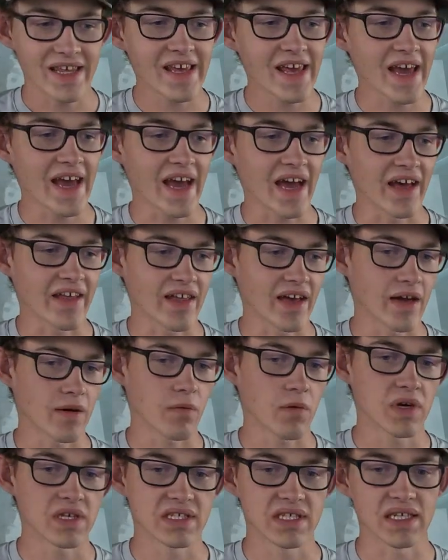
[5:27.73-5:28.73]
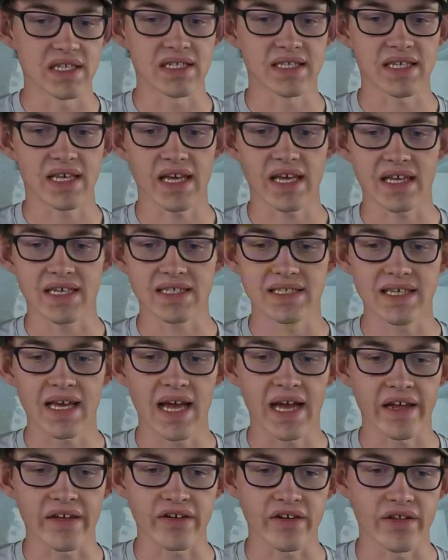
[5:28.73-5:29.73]
yeah, that wasn't
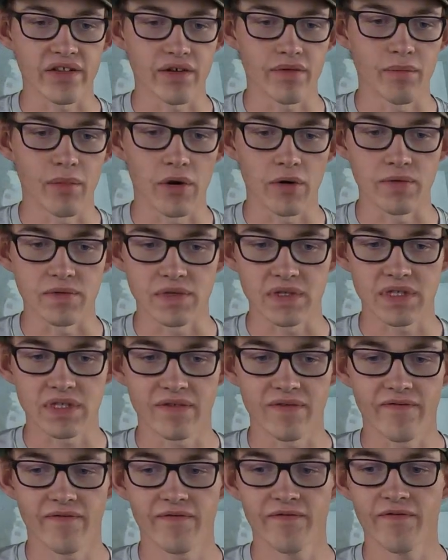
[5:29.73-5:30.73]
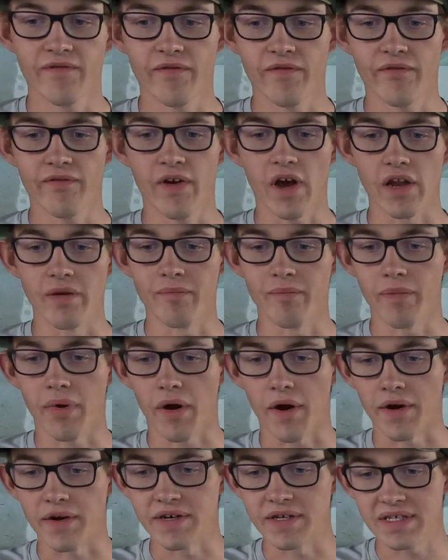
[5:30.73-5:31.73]
exactly the most fun
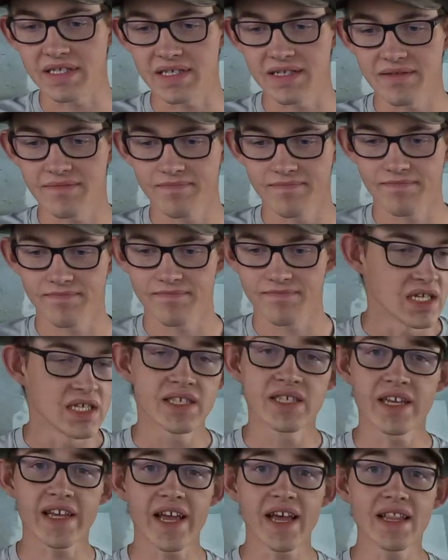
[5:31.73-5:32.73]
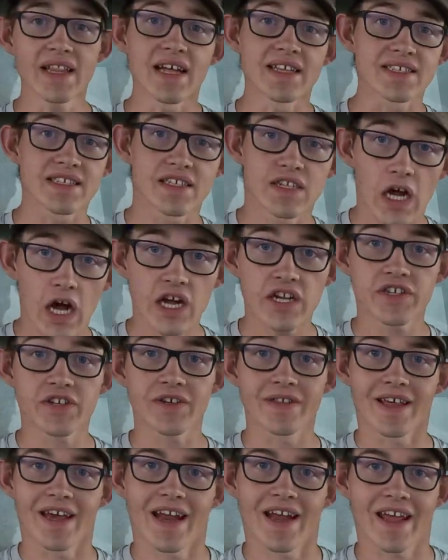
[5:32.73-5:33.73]
part. So yeah, let's not
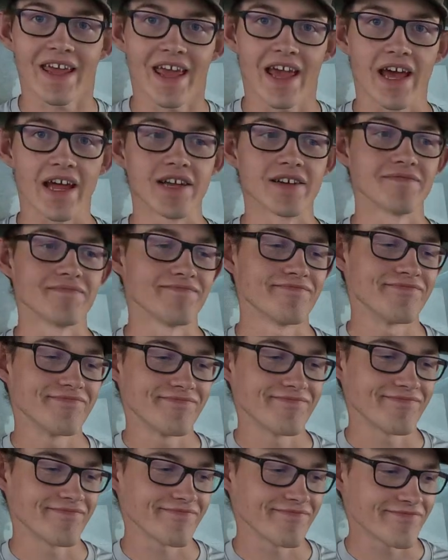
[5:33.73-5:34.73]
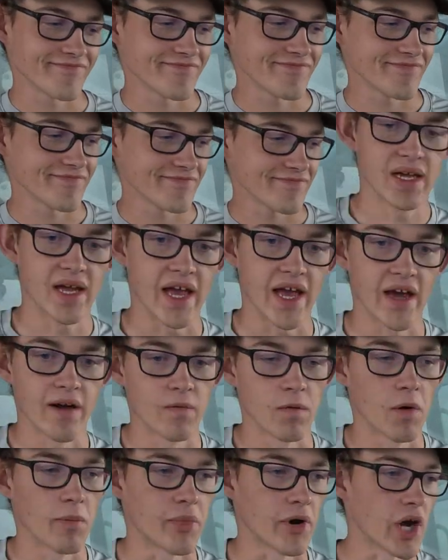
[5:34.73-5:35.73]
do that again. Yeah,
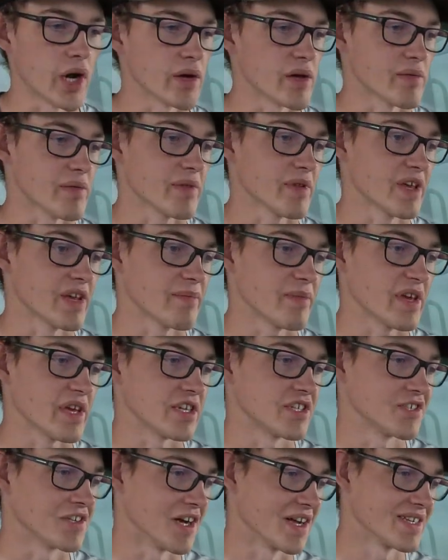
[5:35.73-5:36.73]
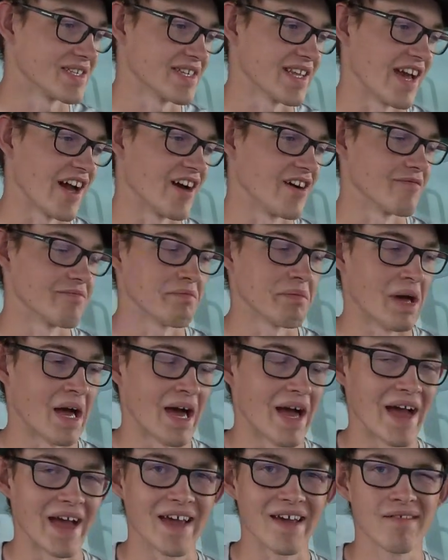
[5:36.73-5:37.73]
we'll probably be shut down
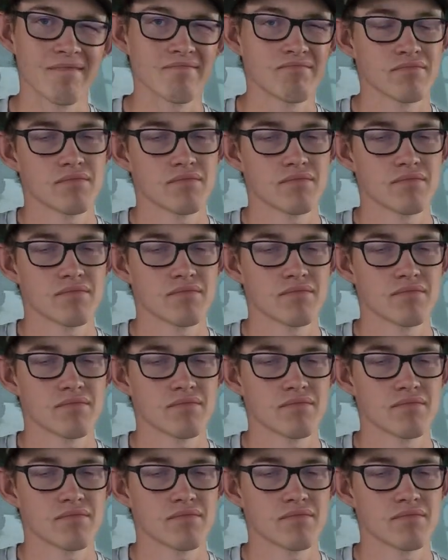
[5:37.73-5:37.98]
by